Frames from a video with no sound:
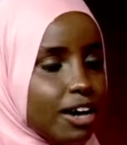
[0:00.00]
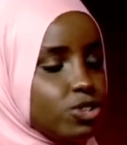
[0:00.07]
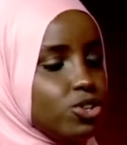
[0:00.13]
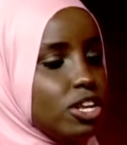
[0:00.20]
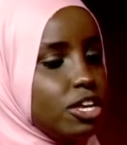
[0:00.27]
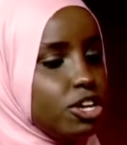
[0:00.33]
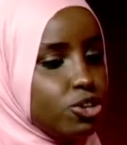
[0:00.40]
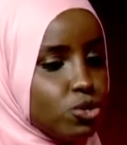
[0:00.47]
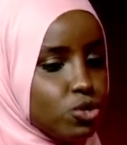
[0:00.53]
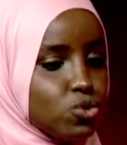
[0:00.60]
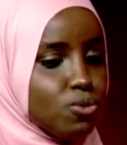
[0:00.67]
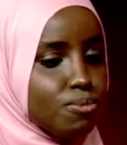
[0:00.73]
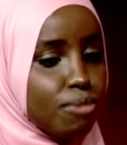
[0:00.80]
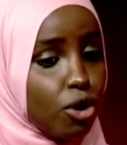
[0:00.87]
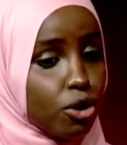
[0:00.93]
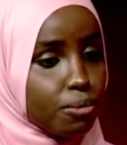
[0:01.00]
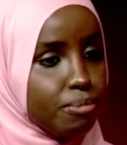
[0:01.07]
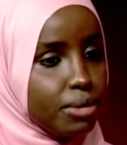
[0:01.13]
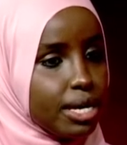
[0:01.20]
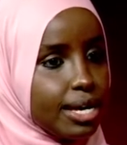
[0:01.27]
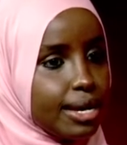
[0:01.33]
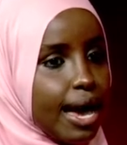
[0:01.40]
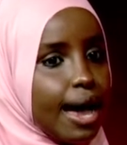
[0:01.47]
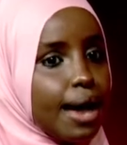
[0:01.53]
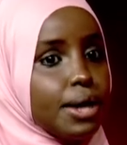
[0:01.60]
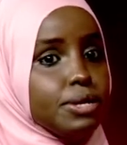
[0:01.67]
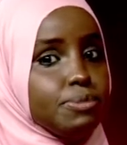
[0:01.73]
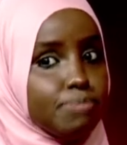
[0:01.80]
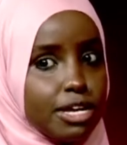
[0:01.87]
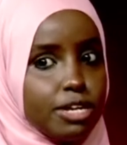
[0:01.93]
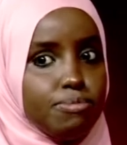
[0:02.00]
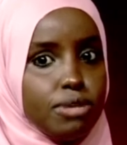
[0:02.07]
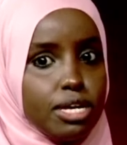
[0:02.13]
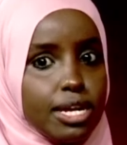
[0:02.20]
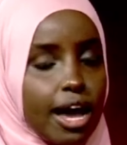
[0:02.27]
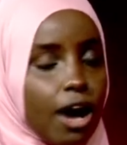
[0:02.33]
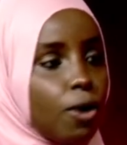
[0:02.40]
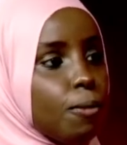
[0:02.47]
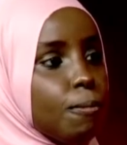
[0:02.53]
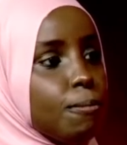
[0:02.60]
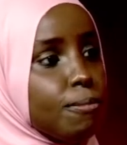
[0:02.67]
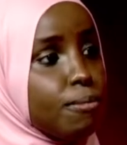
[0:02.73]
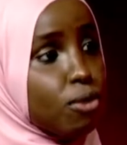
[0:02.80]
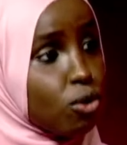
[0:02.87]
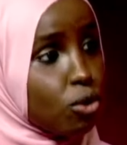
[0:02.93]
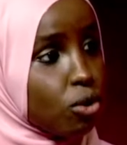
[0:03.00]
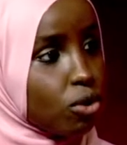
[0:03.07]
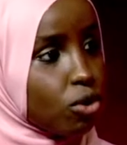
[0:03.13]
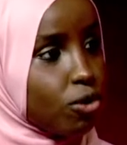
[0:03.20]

actually used to mock me, it made me now more